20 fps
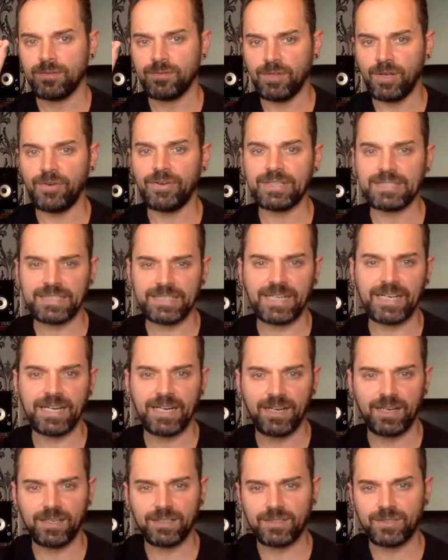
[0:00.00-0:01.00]
direct
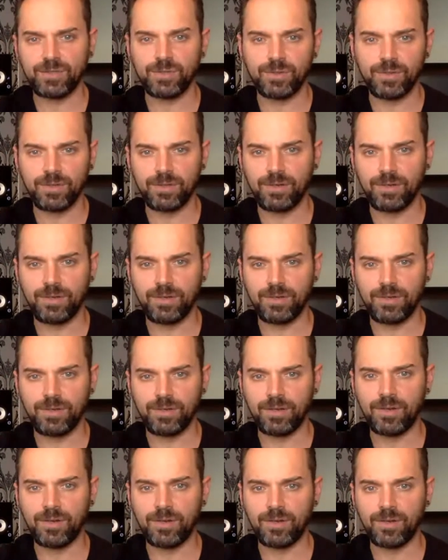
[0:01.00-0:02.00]
signal to the
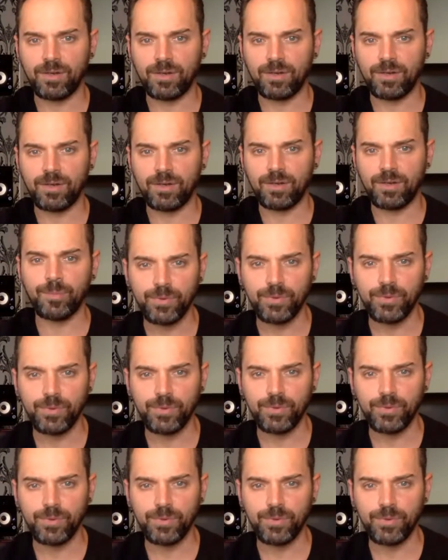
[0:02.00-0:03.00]
computer, and you
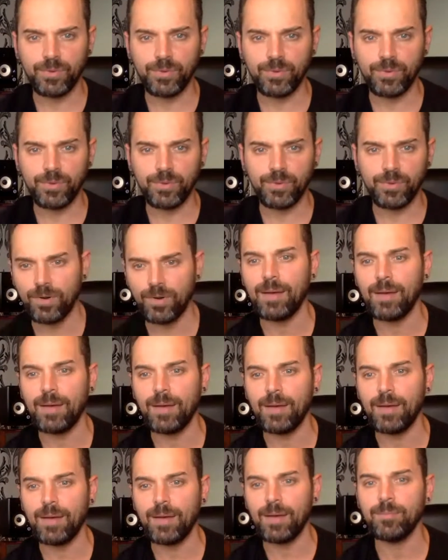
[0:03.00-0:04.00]
want to reamp the
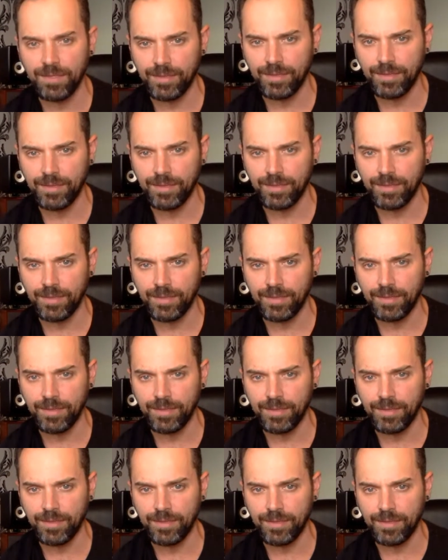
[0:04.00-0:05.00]
thing. You
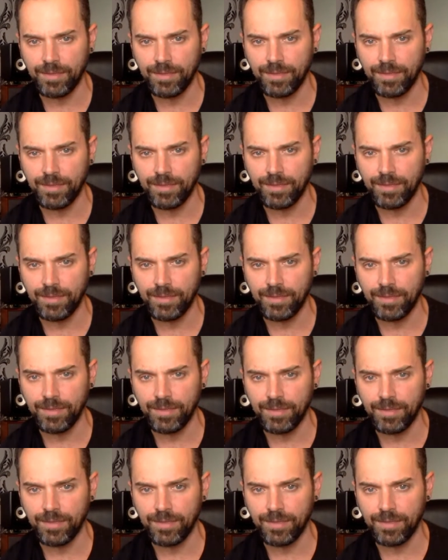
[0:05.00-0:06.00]
need a
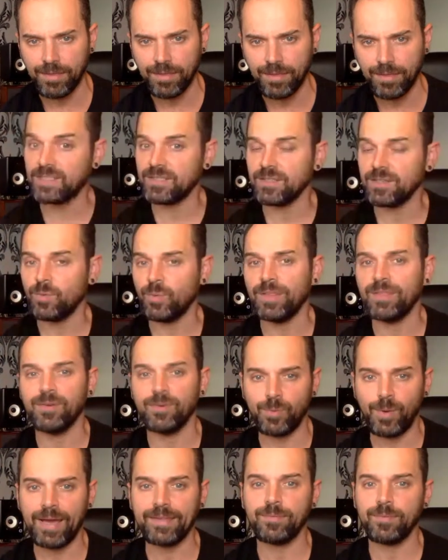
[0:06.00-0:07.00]
interface with the
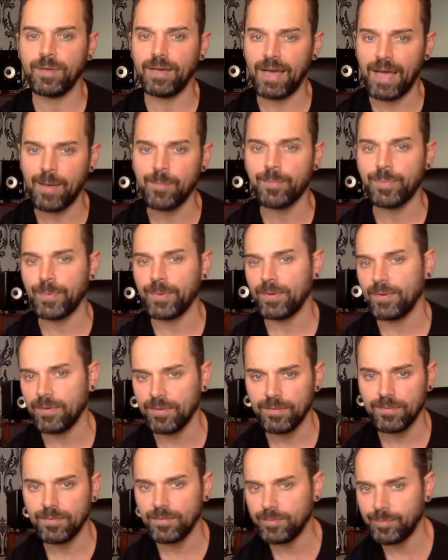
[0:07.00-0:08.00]
right amp
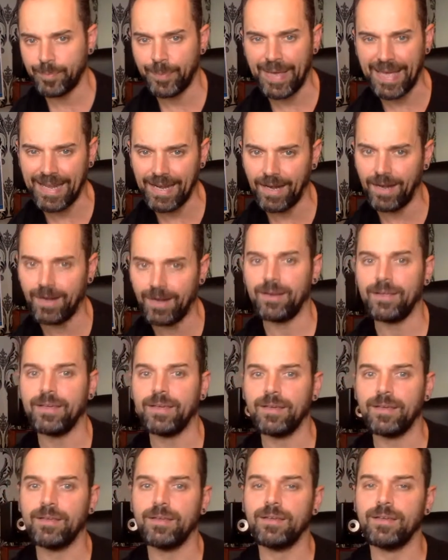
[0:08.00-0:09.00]
pedal
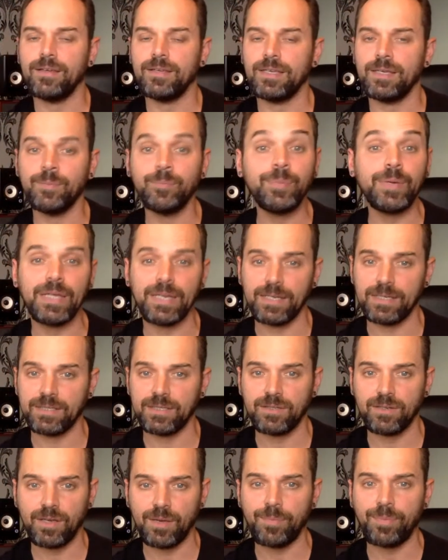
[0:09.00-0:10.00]

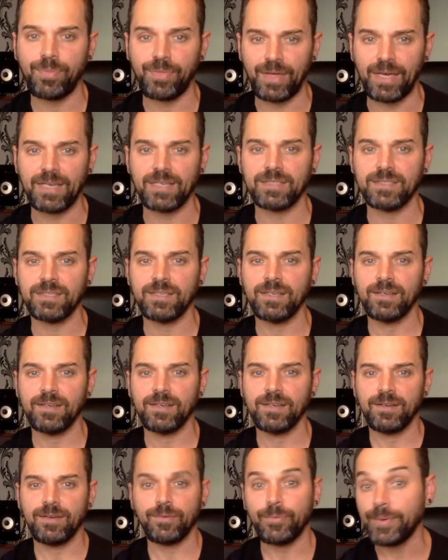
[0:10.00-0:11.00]
impedance to keep things
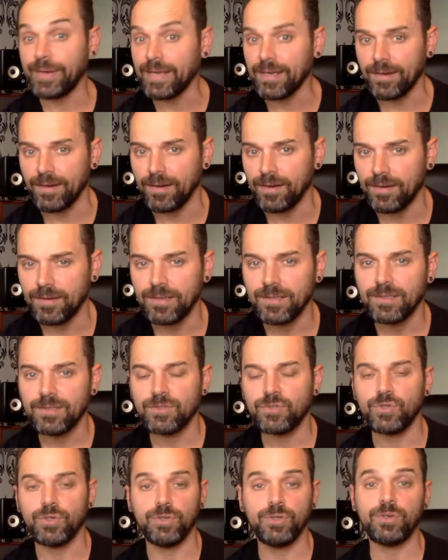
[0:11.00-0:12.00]
real,
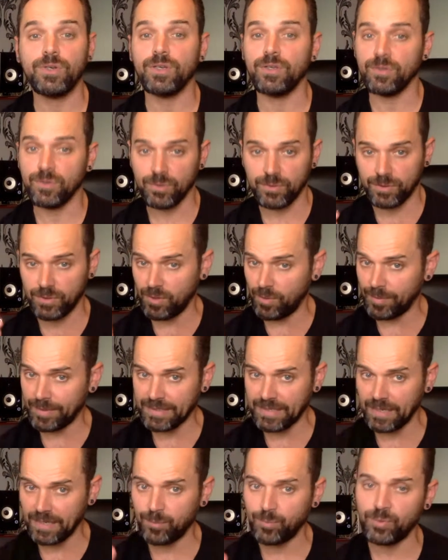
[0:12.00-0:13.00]
so you can use the
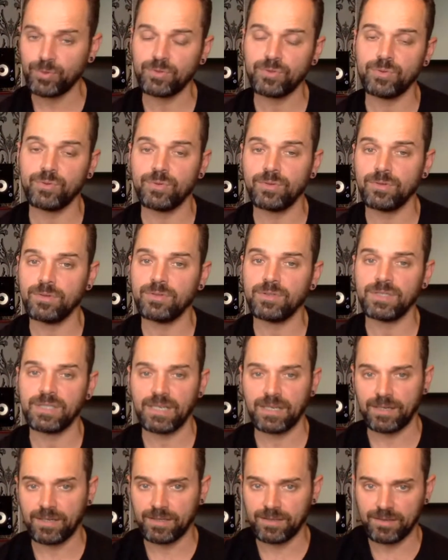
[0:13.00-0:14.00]
OrangeHangs teleport to
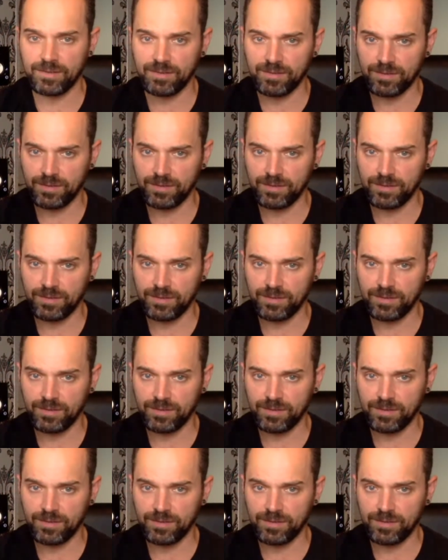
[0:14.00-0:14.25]
take